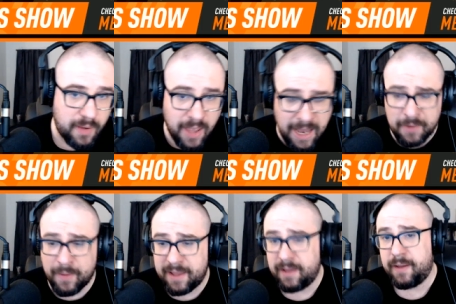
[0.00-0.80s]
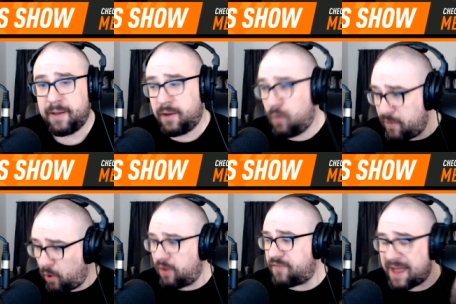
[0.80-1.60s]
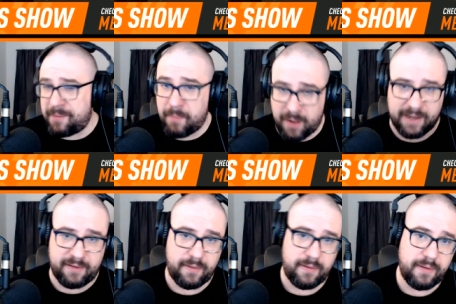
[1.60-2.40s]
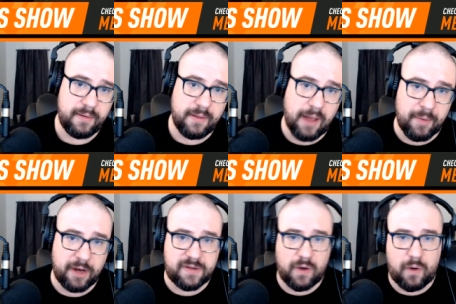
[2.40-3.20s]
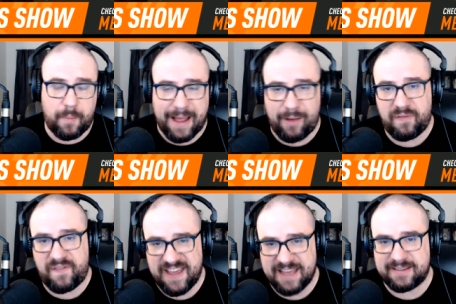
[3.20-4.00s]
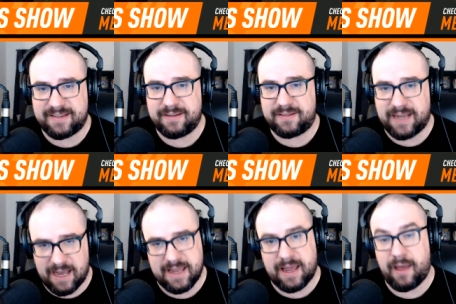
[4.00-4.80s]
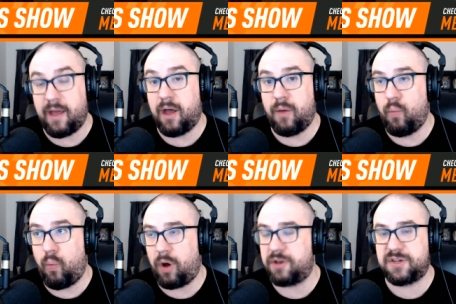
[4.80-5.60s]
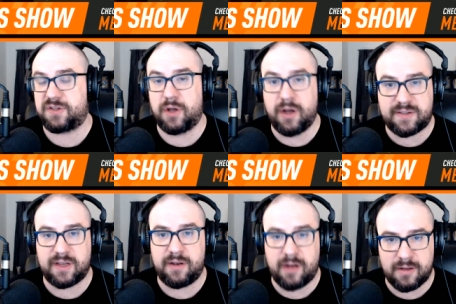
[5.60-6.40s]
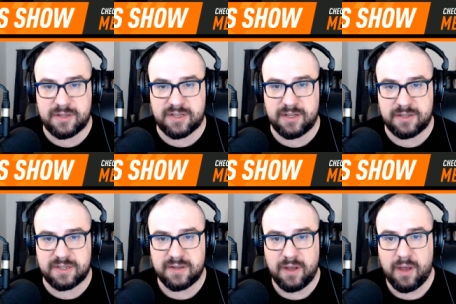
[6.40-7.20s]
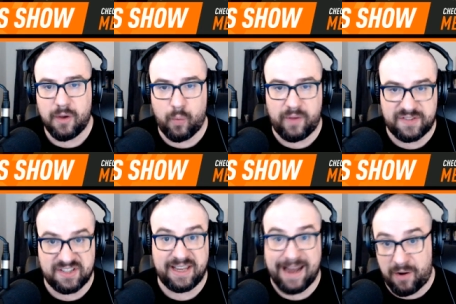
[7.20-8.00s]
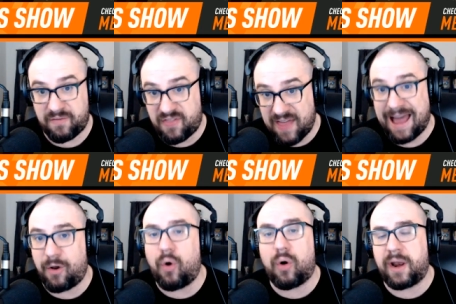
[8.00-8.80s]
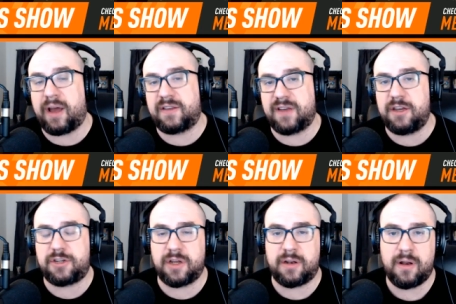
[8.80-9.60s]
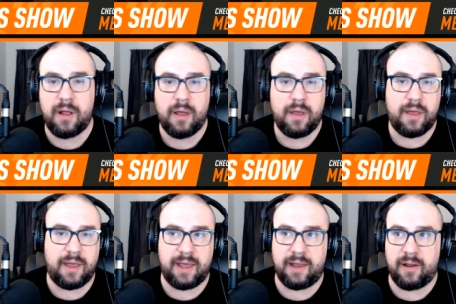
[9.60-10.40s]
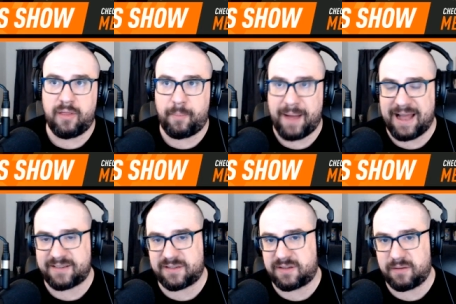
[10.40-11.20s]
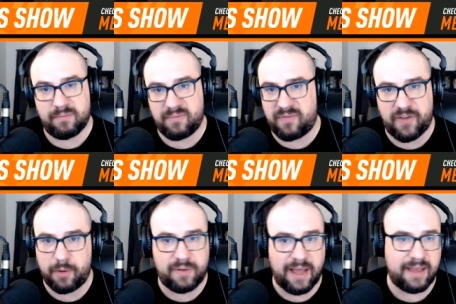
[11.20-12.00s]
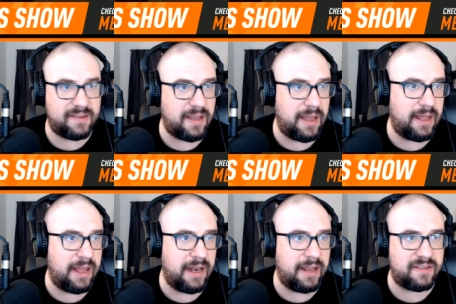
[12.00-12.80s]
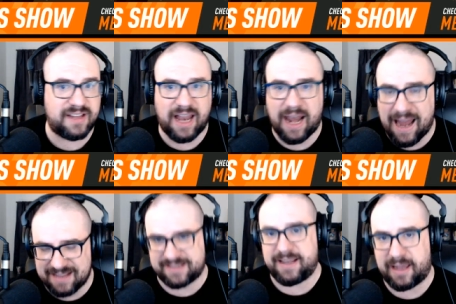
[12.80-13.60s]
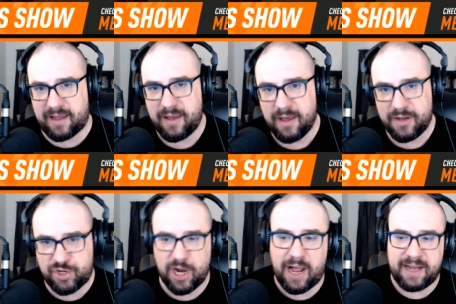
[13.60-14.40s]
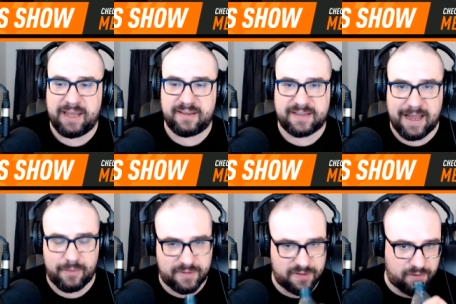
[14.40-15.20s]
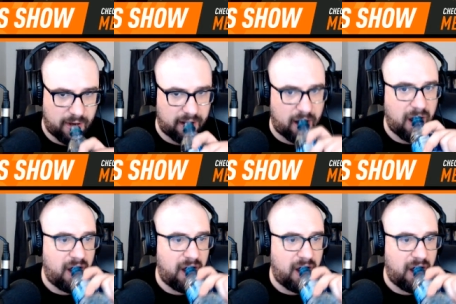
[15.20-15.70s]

Anyway, with all of that in mind, I'm going to talk about Fierce Tiger and what just utter nonsense we've seen out of that organization in the past few days. It is classic Chinese Counter Strike.